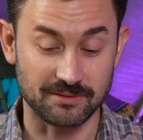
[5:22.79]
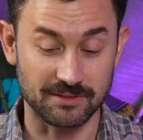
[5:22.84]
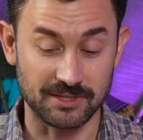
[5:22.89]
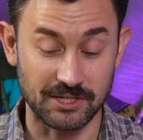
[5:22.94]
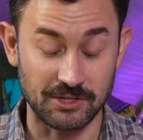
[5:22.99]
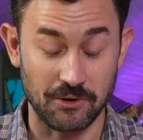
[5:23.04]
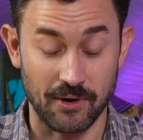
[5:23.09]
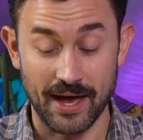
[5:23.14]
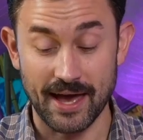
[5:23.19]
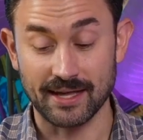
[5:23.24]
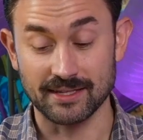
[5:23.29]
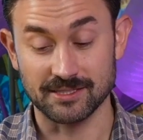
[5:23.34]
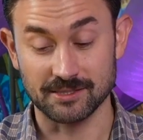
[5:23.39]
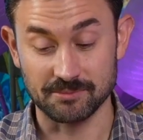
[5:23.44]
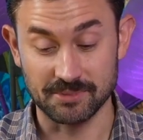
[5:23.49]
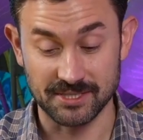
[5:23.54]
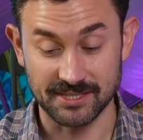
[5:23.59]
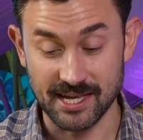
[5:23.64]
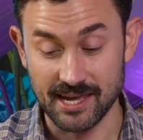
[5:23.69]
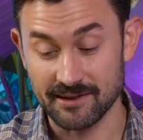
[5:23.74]
I had
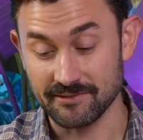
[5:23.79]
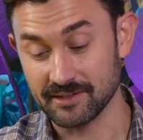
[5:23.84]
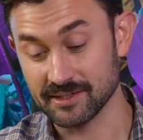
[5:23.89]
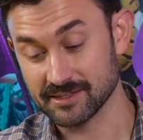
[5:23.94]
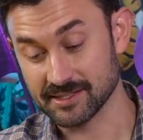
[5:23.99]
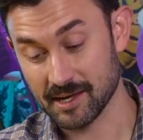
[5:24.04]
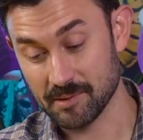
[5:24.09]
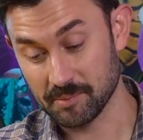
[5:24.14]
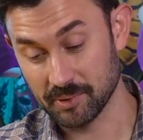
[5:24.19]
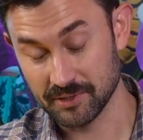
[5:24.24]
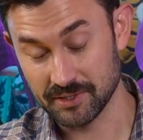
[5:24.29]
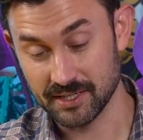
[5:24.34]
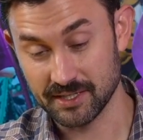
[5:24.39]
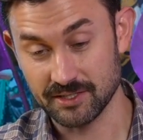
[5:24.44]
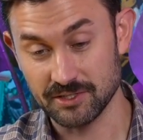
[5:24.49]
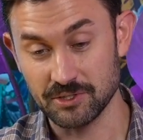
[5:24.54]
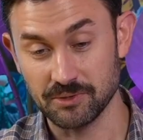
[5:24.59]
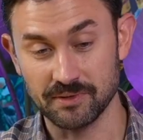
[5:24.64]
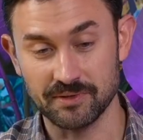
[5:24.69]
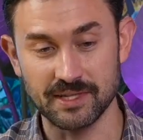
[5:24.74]
some savings I put
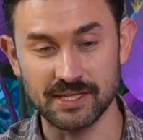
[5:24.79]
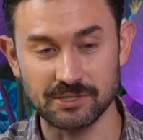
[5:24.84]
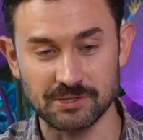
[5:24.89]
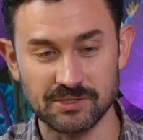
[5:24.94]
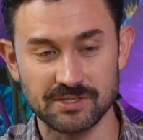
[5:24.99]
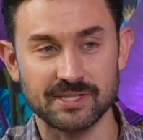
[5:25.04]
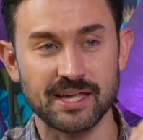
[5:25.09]
into this is